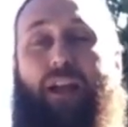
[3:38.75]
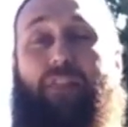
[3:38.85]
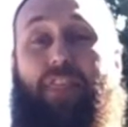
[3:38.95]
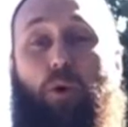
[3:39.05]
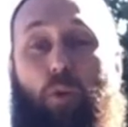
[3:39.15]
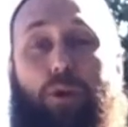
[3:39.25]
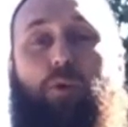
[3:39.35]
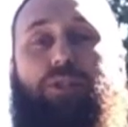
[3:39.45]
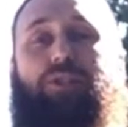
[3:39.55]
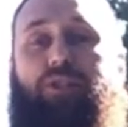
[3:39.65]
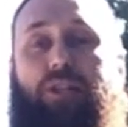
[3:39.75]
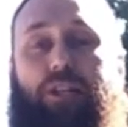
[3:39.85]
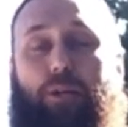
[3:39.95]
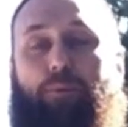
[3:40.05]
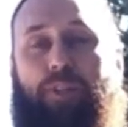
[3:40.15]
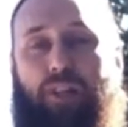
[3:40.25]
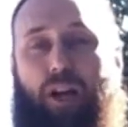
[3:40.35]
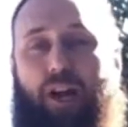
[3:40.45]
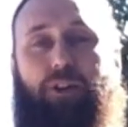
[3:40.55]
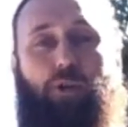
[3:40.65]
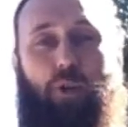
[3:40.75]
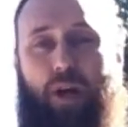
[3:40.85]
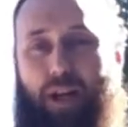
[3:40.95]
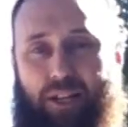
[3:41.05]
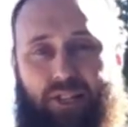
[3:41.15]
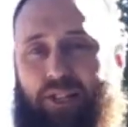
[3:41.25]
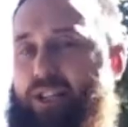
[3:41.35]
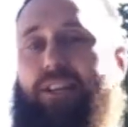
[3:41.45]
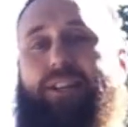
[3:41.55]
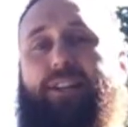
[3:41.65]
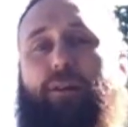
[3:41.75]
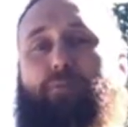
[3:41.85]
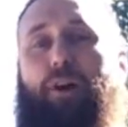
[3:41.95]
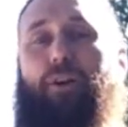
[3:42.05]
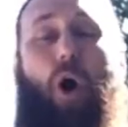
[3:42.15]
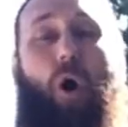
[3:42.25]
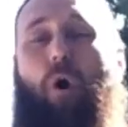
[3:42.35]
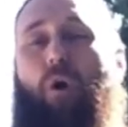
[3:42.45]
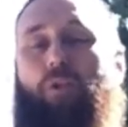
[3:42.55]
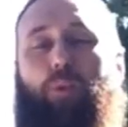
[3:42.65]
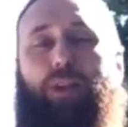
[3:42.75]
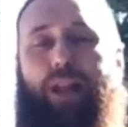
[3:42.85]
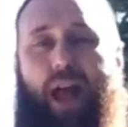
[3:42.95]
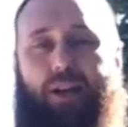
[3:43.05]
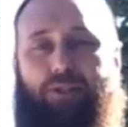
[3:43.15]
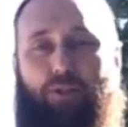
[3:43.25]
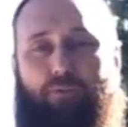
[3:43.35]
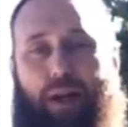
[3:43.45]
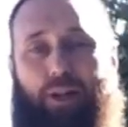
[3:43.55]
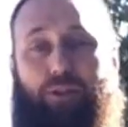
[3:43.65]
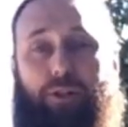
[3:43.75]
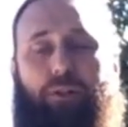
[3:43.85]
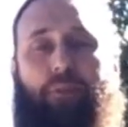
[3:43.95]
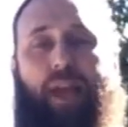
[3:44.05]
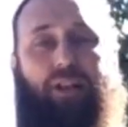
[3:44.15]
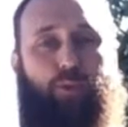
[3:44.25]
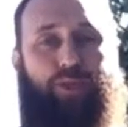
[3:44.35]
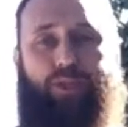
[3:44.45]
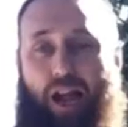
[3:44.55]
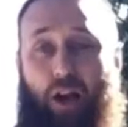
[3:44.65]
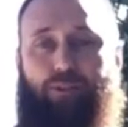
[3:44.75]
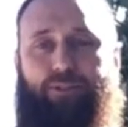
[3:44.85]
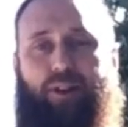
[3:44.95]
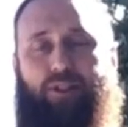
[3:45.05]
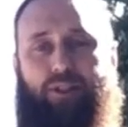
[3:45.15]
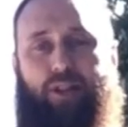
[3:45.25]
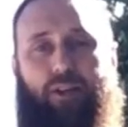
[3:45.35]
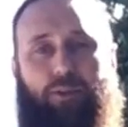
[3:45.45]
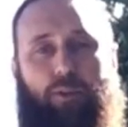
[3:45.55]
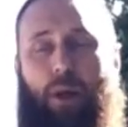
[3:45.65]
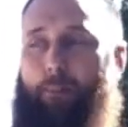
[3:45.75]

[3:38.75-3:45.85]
and that we would see God do exceedingly beyond all that we could ask or imagine as we sacrifice together.